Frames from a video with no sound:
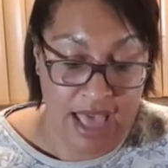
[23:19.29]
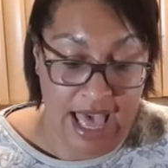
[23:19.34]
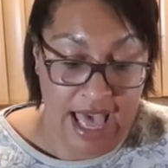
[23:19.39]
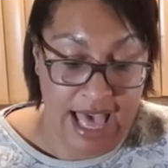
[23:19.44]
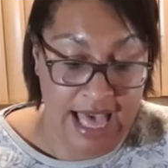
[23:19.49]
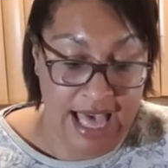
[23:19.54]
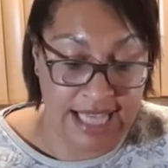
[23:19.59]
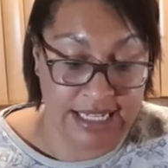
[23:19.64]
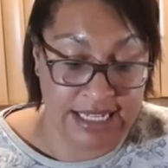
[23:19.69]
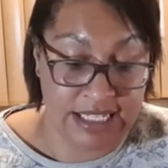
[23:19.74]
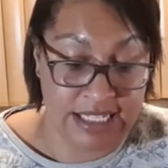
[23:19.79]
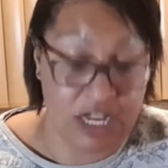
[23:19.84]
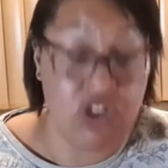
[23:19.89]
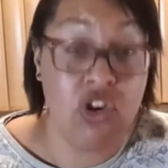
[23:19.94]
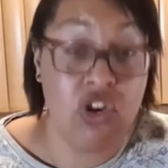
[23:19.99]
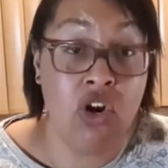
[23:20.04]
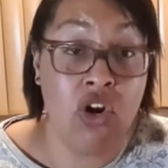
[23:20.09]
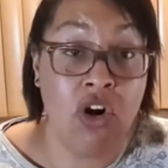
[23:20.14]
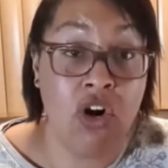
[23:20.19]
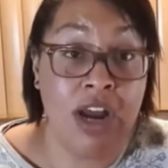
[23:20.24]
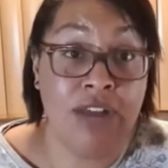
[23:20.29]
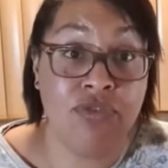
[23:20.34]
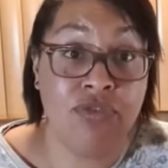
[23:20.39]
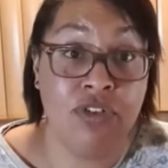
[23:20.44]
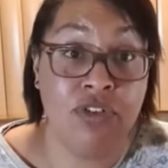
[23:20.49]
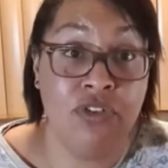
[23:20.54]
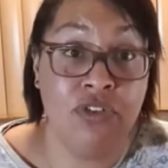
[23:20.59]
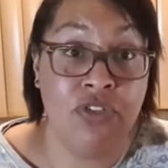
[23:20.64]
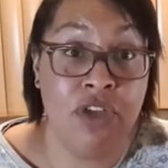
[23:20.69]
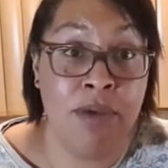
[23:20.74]
and neither
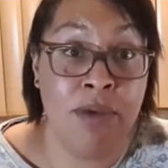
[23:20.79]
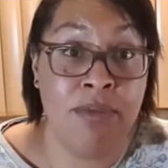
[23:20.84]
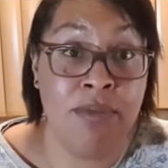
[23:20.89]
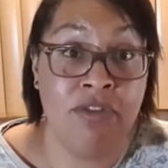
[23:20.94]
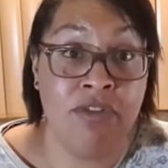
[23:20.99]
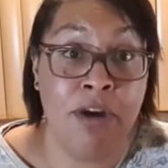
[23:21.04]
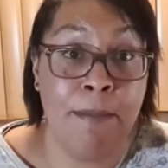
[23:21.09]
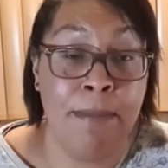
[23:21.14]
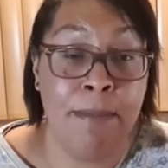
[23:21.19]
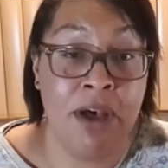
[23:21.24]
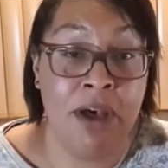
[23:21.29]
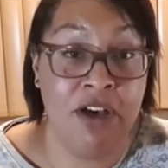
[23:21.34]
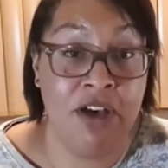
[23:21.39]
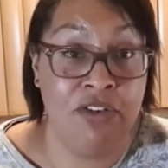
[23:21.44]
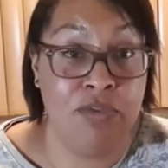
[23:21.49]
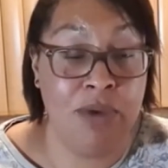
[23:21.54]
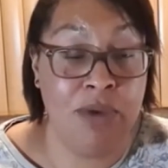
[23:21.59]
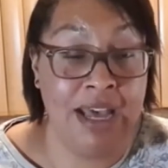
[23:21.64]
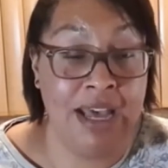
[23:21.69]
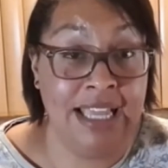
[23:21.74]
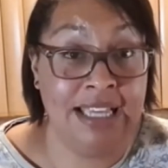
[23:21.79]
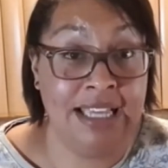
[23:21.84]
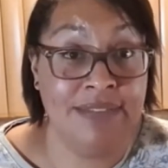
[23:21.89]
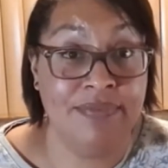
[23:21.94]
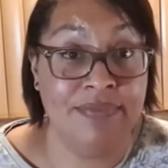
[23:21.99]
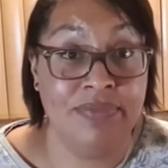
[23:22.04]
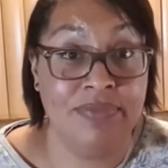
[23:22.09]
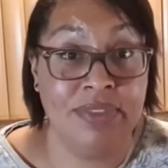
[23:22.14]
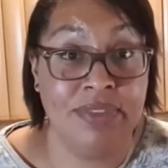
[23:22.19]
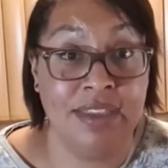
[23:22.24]
of them are at birth weight.
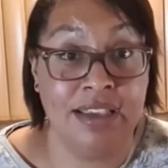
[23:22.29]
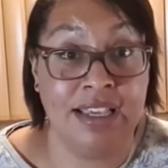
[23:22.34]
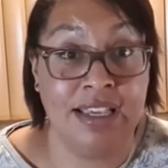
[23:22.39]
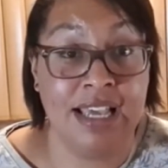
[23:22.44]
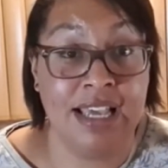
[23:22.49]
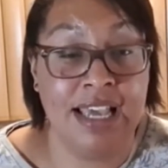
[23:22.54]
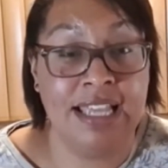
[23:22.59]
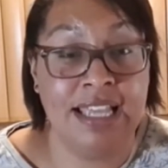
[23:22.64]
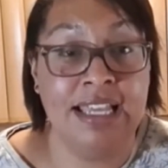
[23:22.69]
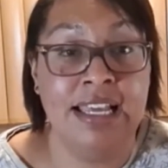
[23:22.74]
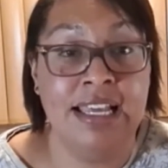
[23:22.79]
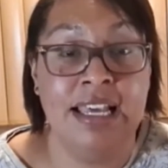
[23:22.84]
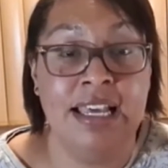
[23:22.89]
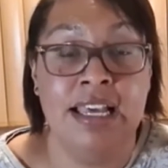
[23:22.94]
Okay.